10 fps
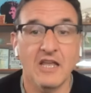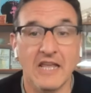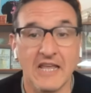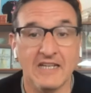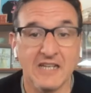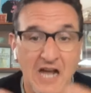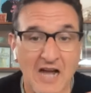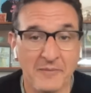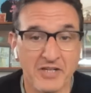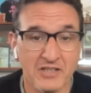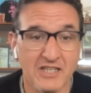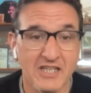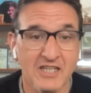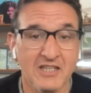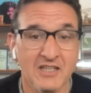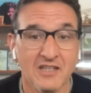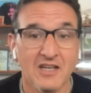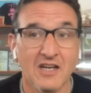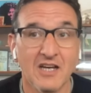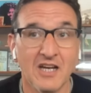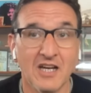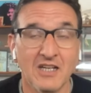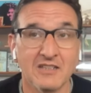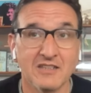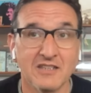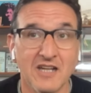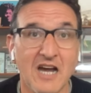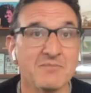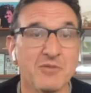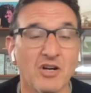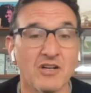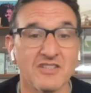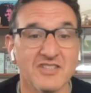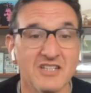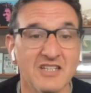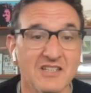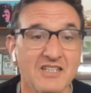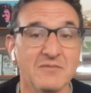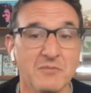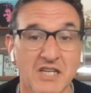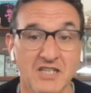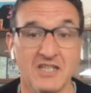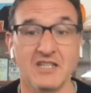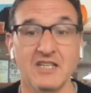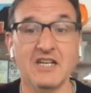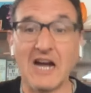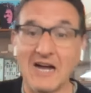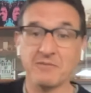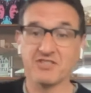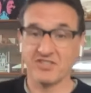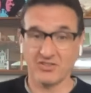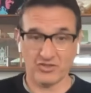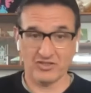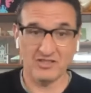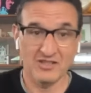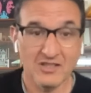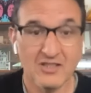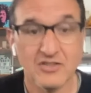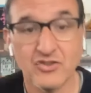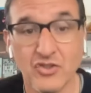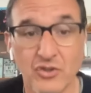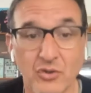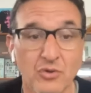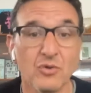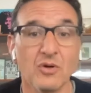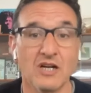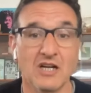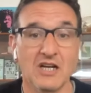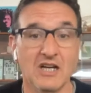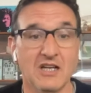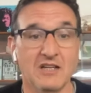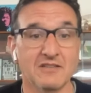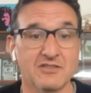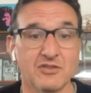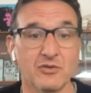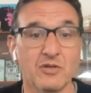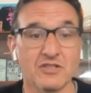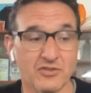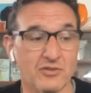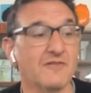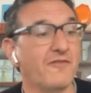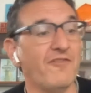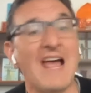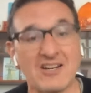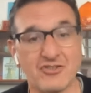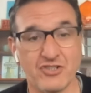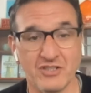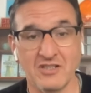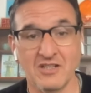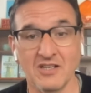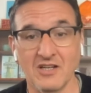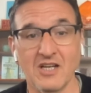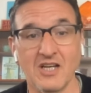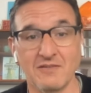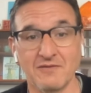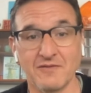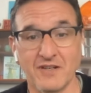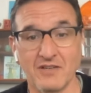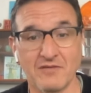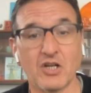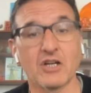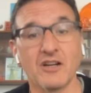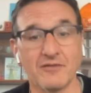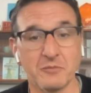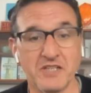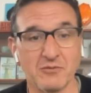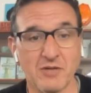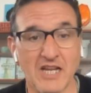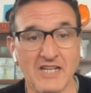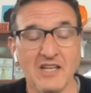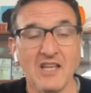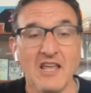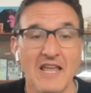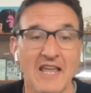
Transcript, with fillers: a nominally uh, nonpartisan elite media in opposition to uh, to a certain faction of of our government, right? Right.